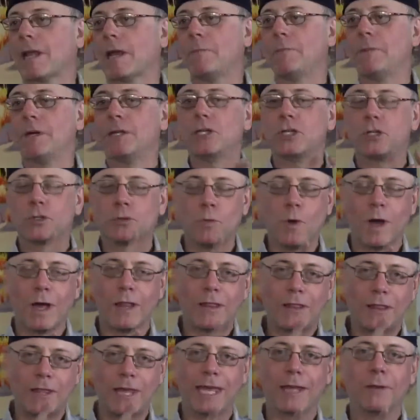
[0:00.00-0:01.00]
But just
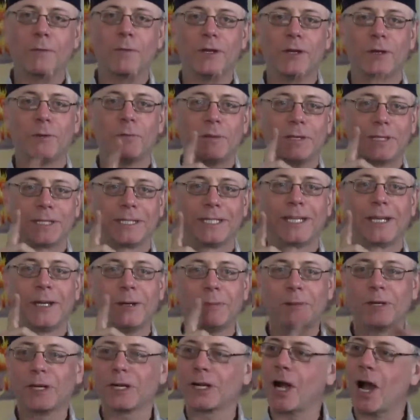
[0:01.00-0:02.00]
one thing, when you're building
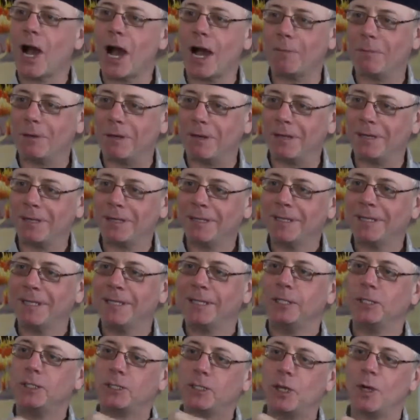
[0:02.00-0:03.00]
your Merkaba,
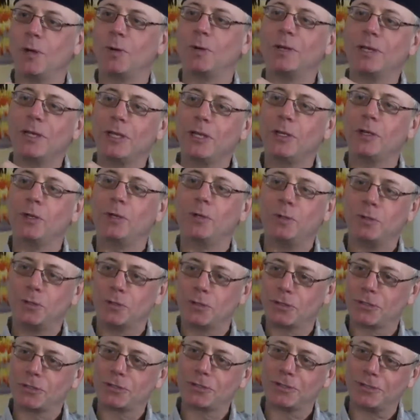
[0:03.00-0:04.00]
don't
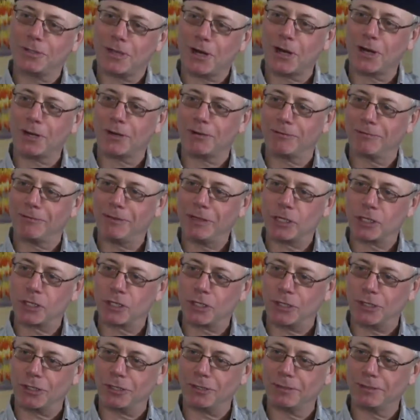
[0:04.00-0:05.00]
use
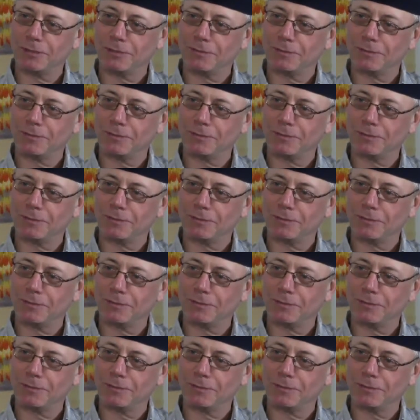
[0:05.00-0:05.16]
artificial.